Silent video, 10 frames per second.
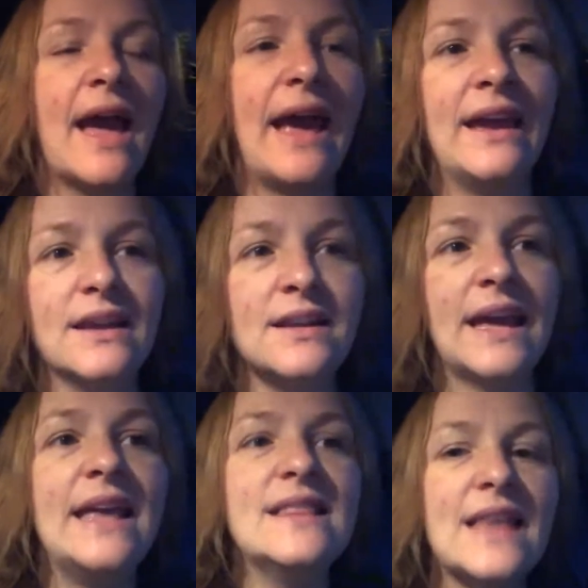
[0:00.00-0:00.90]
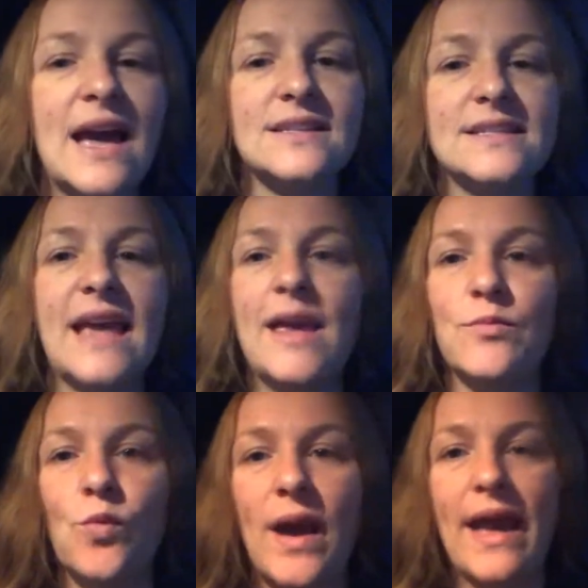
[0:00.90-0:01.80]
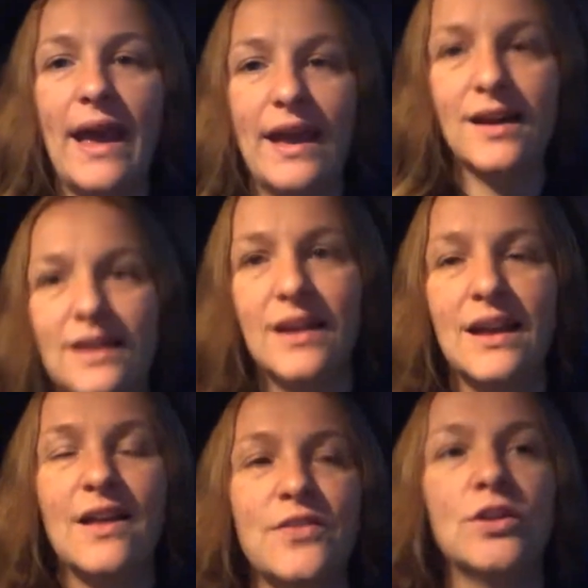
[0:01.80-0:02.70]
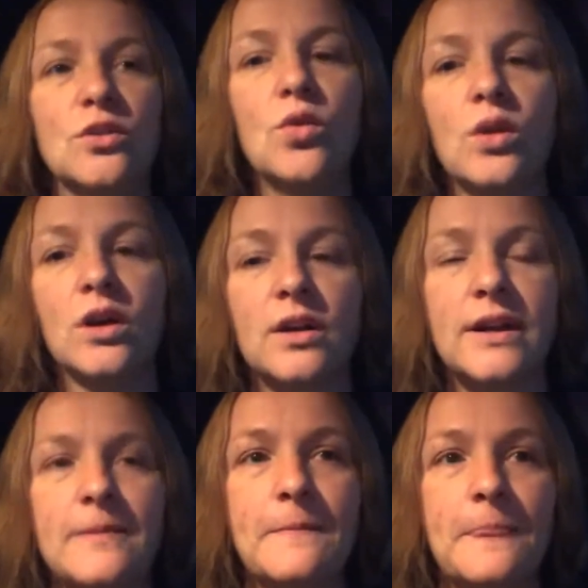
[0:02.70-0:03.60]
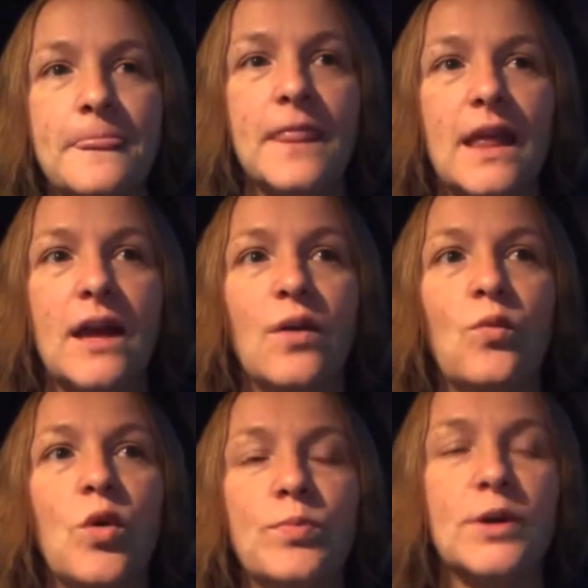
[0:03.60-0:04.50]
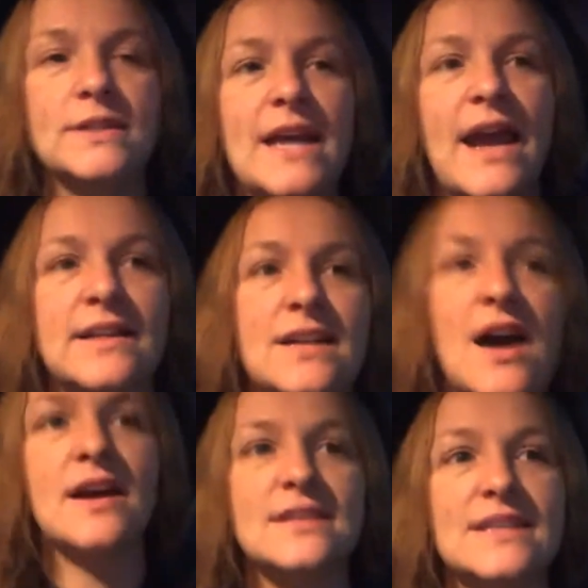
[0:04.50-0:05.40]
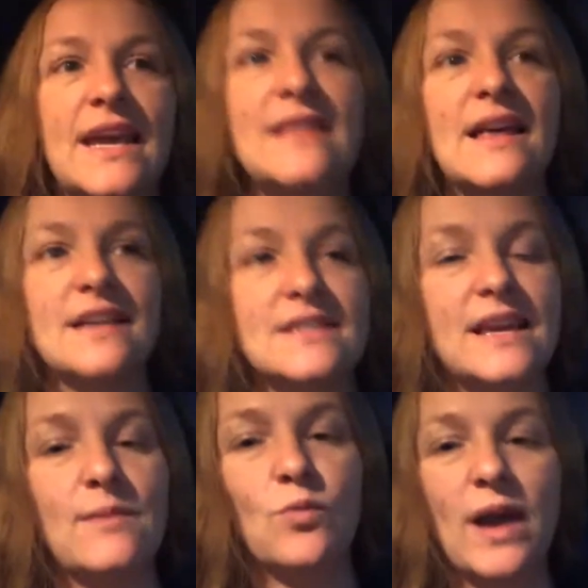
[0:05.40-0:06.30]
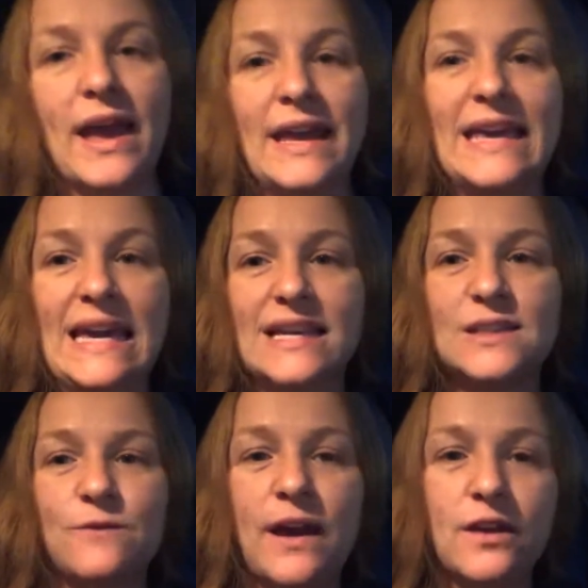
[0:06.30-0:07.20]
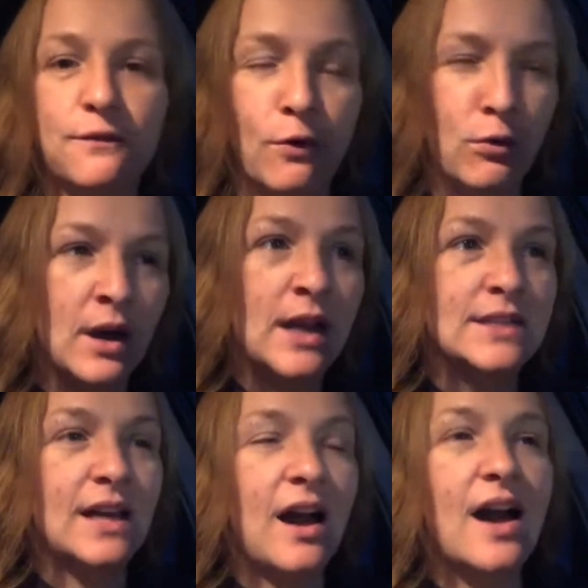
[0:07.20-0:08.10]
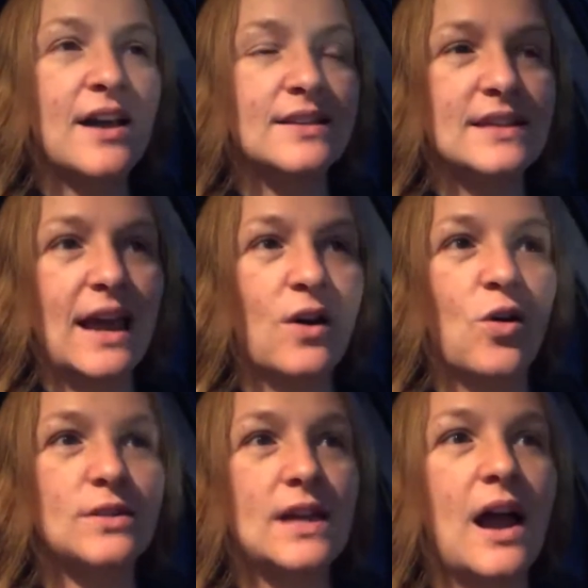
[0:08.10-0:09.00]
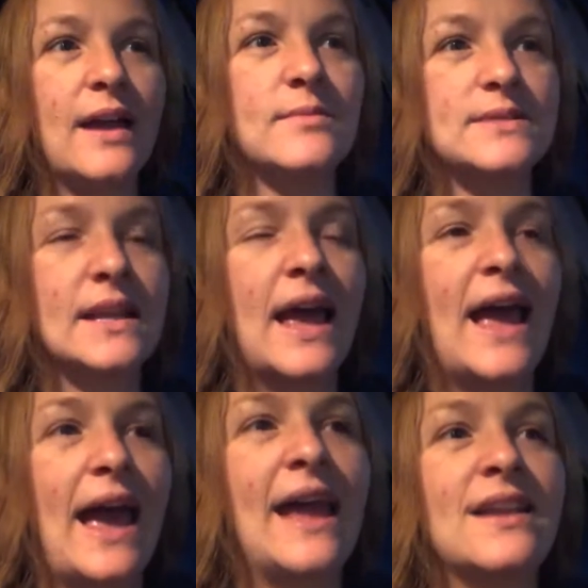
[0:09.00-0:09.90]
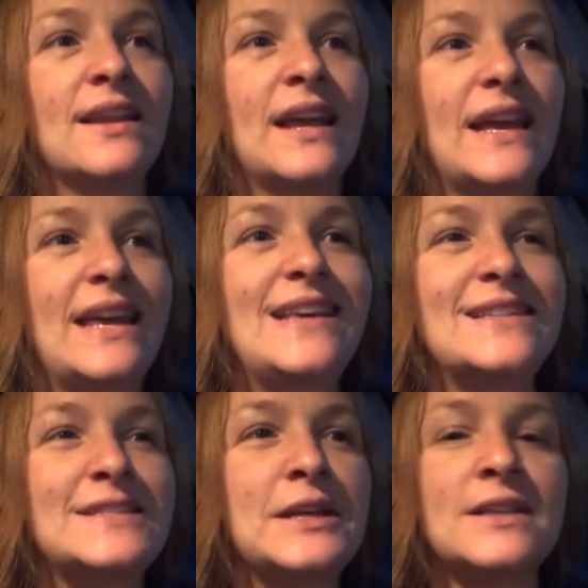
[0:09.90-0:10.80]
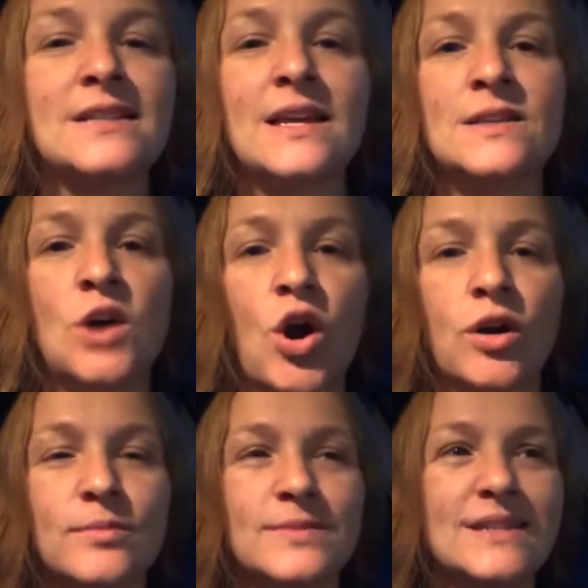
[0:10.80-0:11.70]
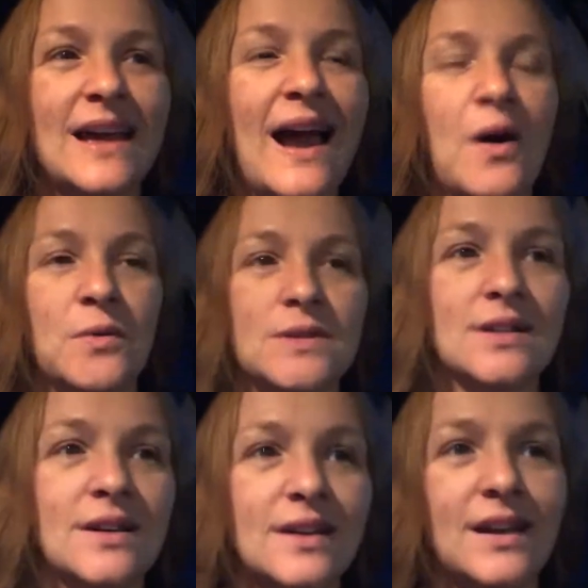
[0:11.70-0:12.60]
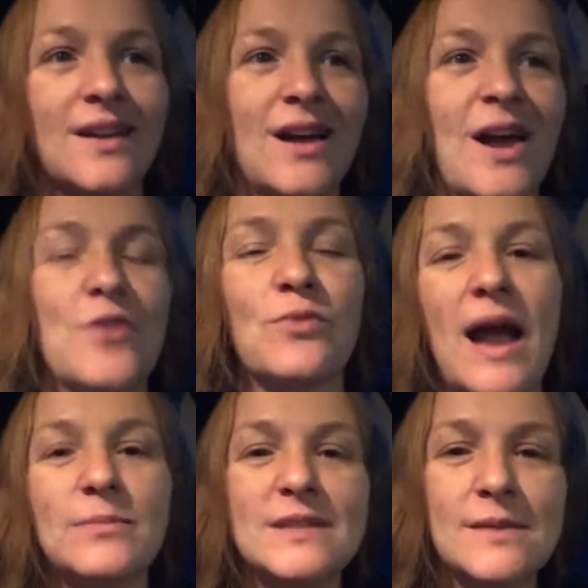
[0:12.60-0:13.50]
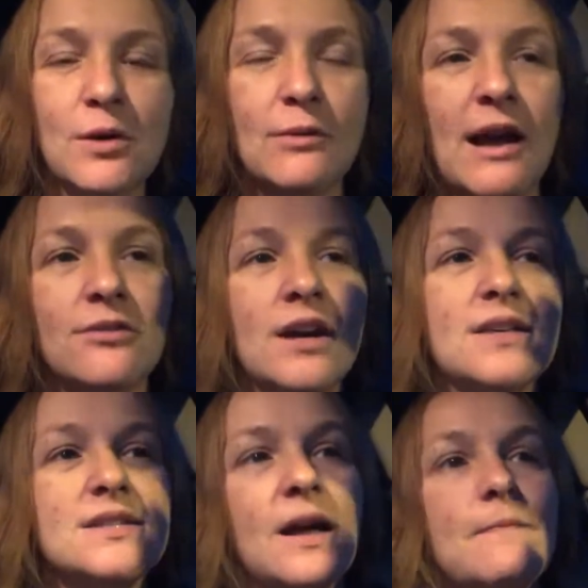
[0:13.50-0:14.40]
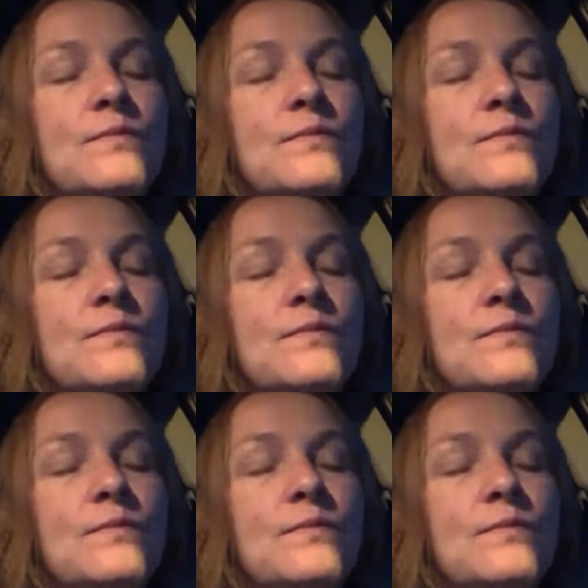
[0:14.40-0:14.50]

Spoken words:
And in that same way, the Lord will protect us. In that same way, He is faithful to us at all times, and He sticks His arms out and wraps them around us